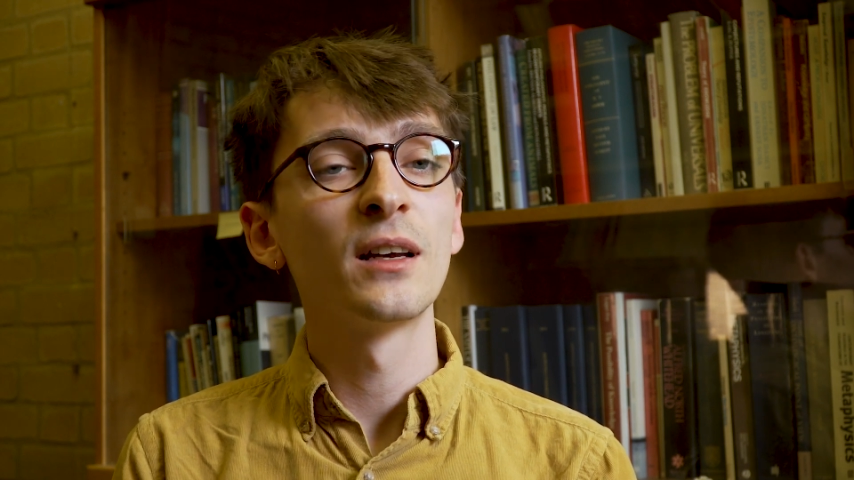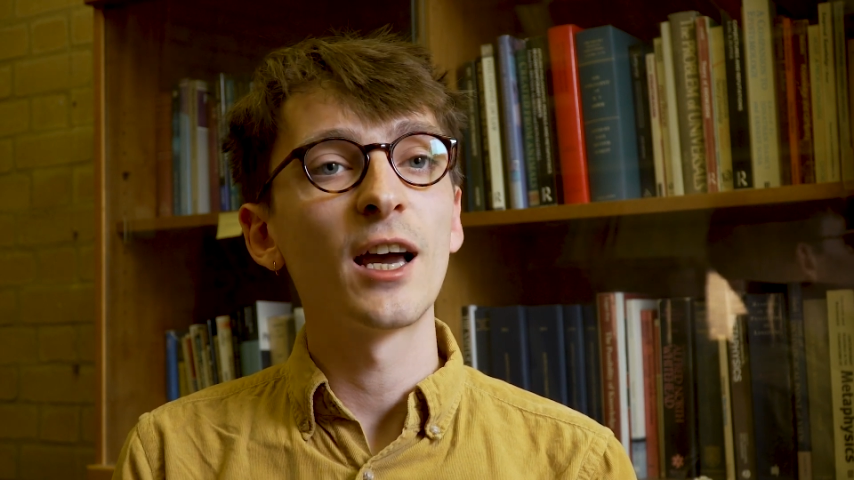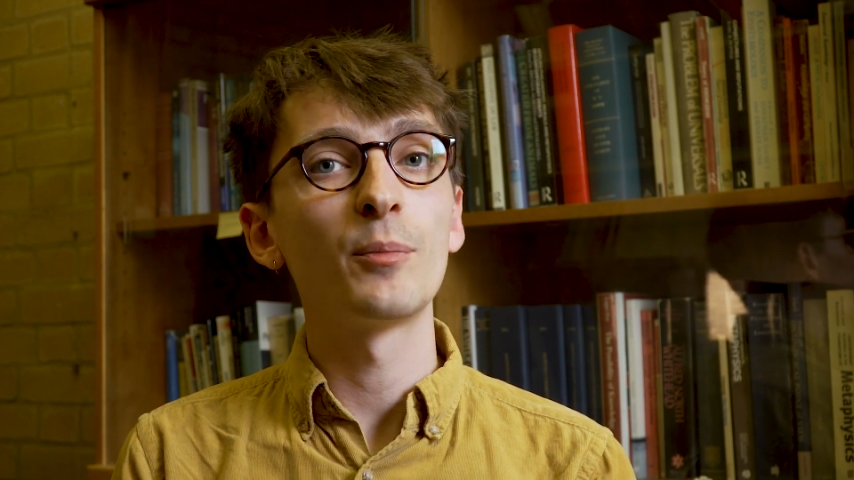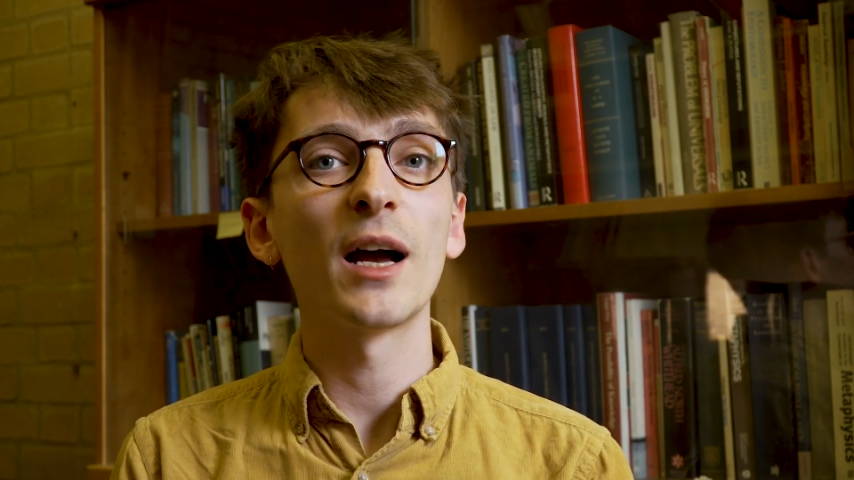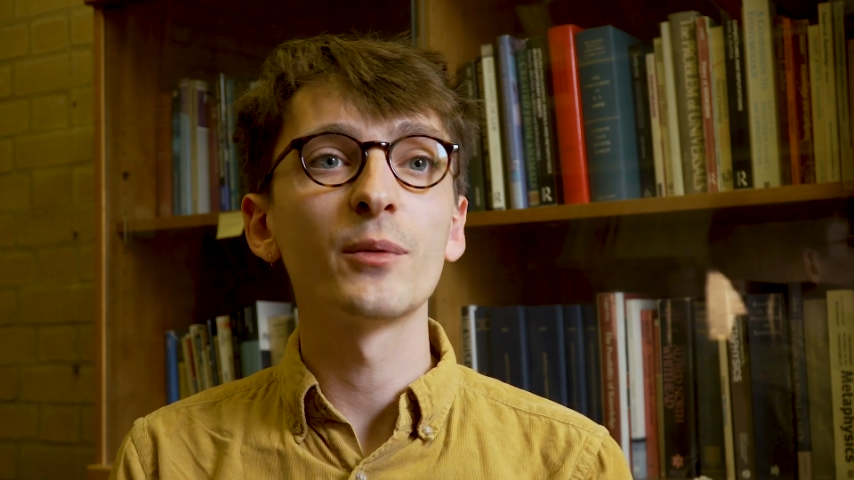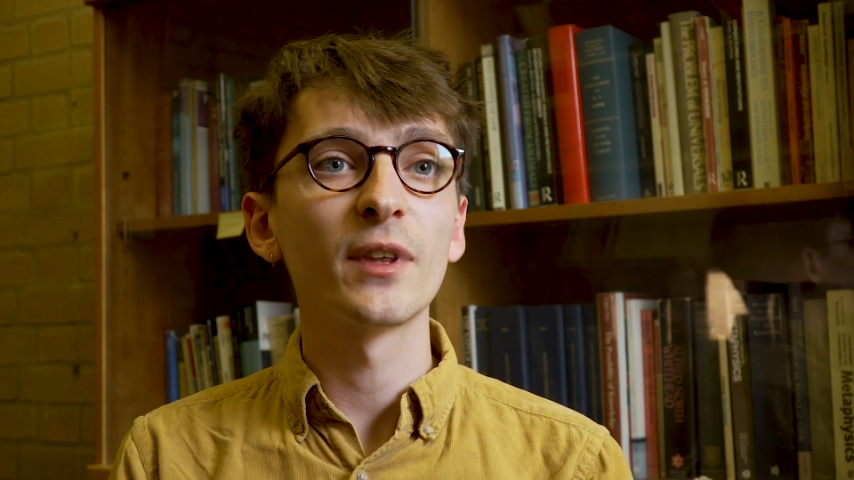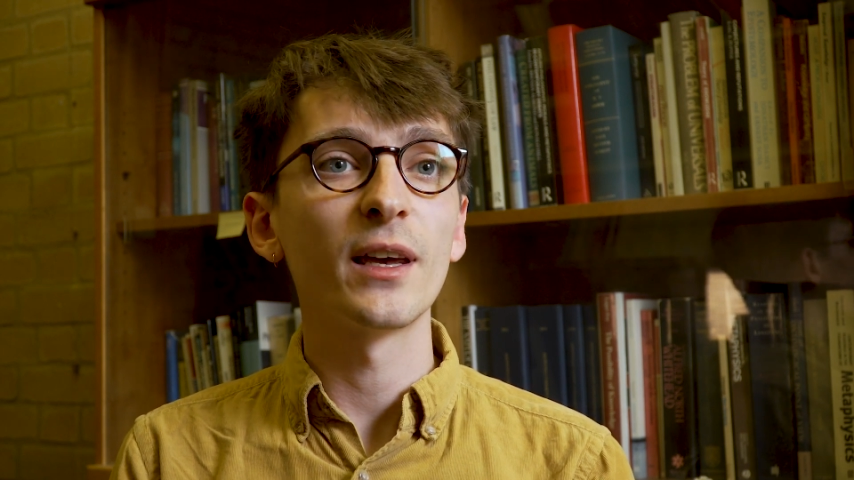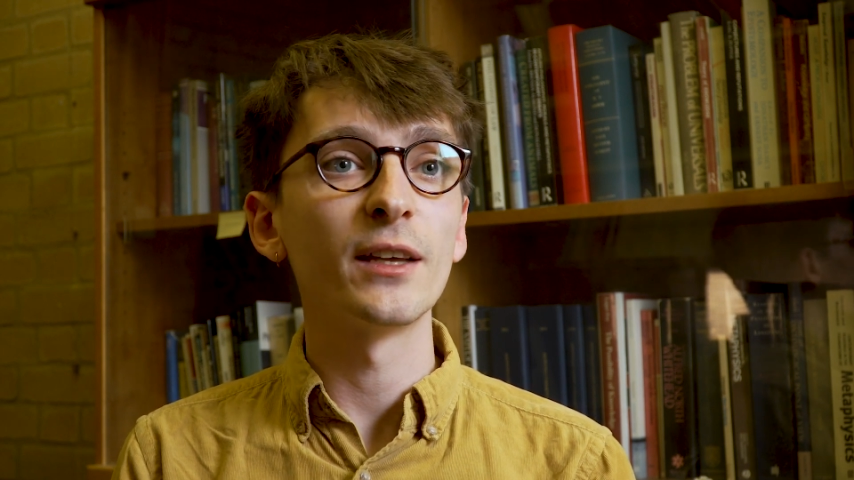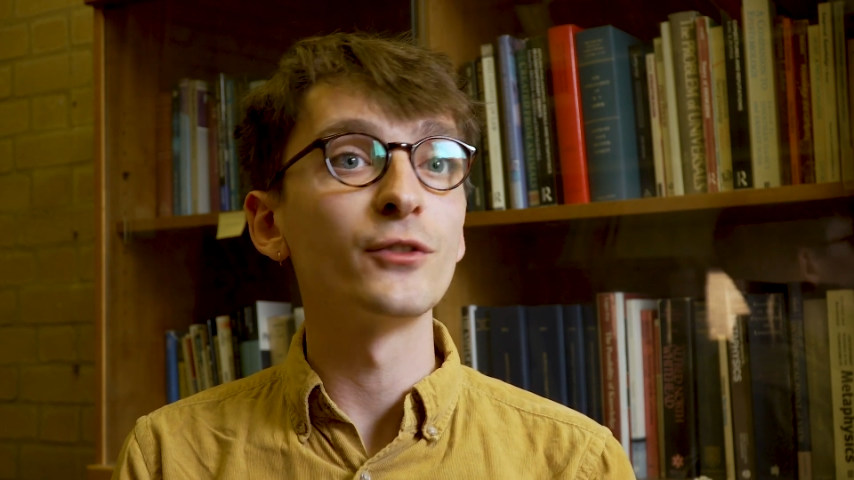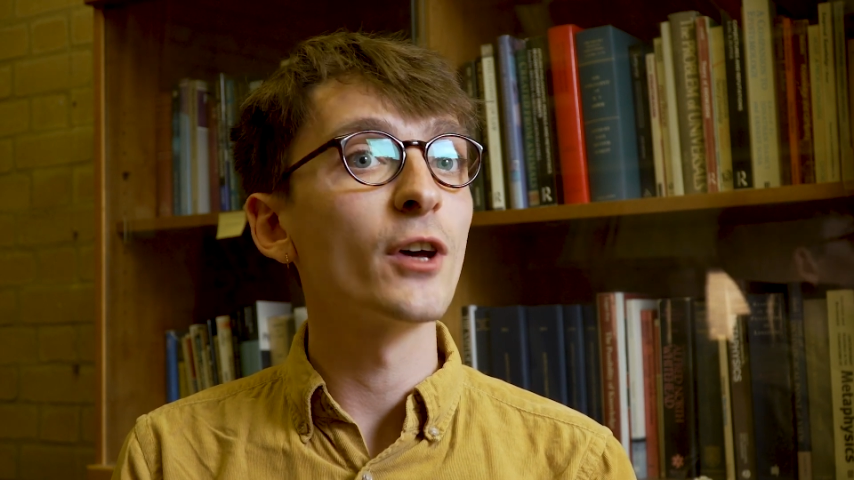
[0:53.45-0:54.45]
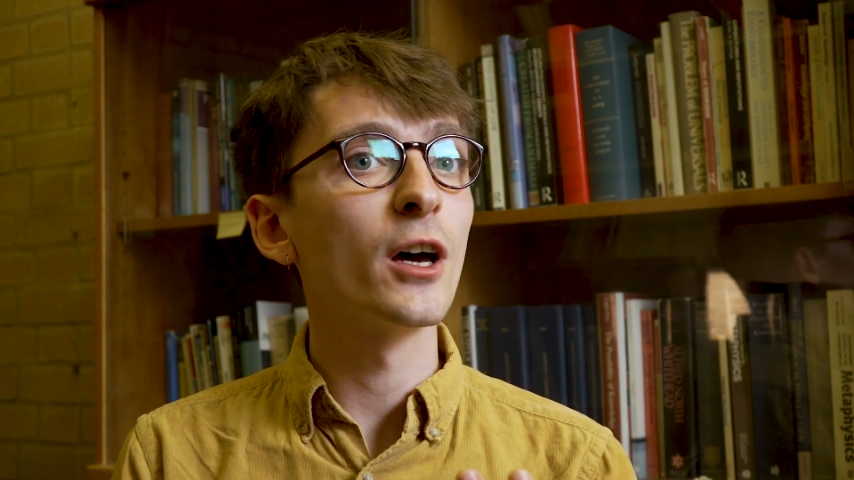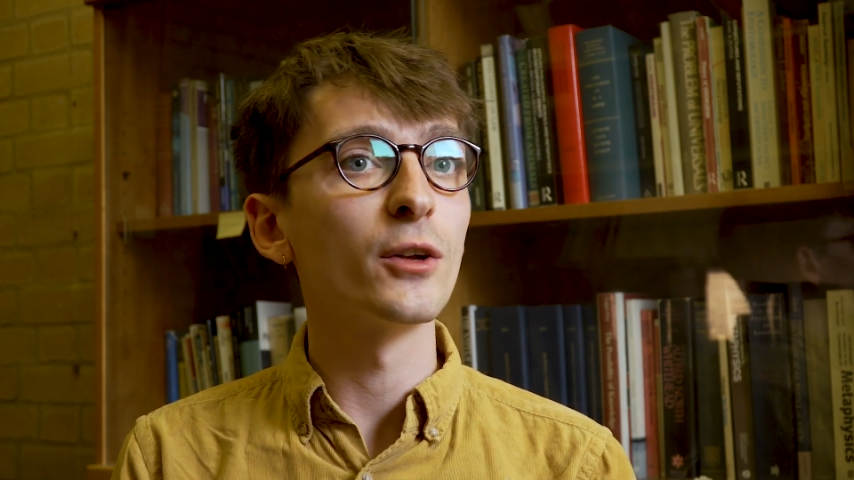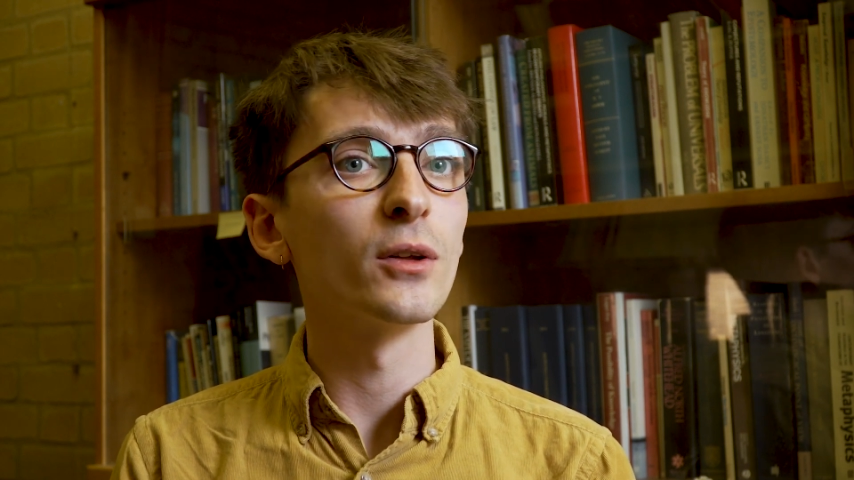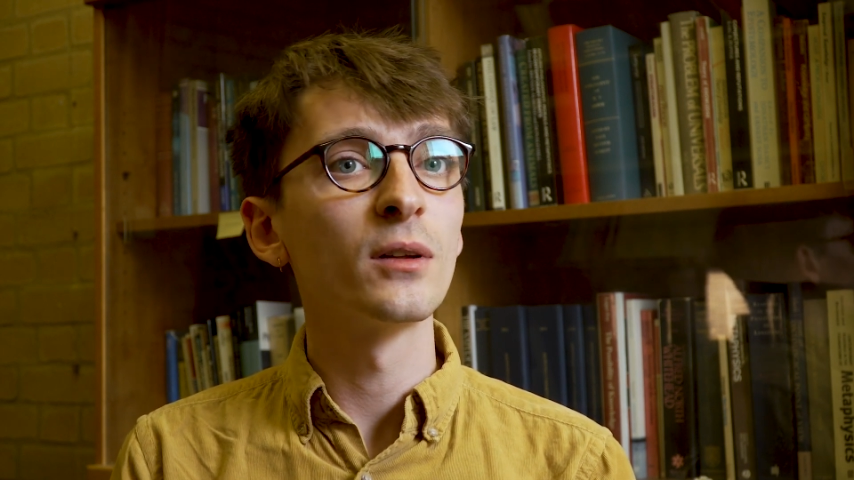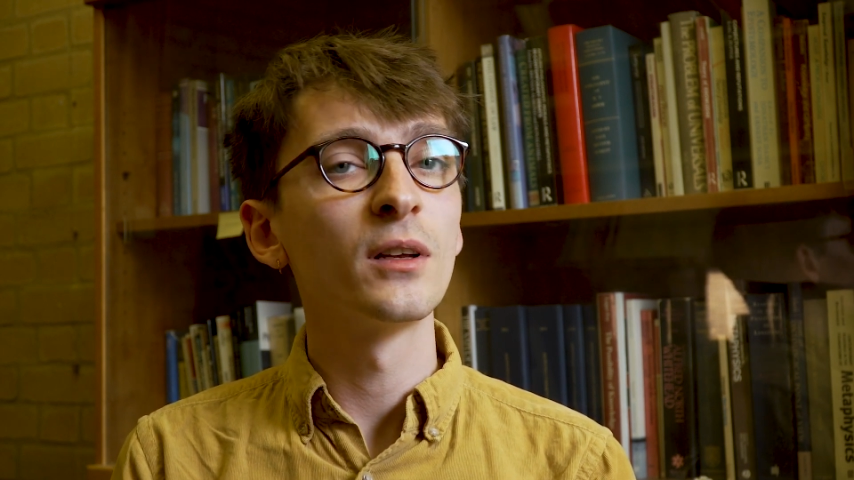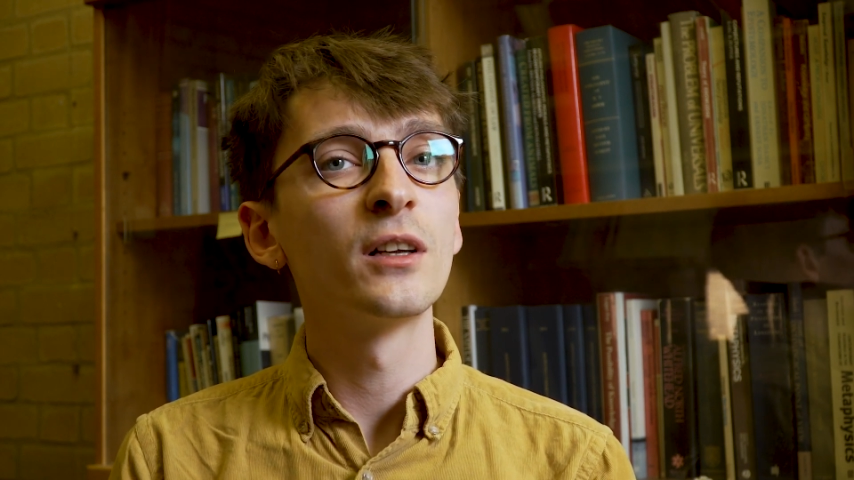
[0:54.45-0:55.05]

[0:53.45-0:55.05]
and perhaps they're internal.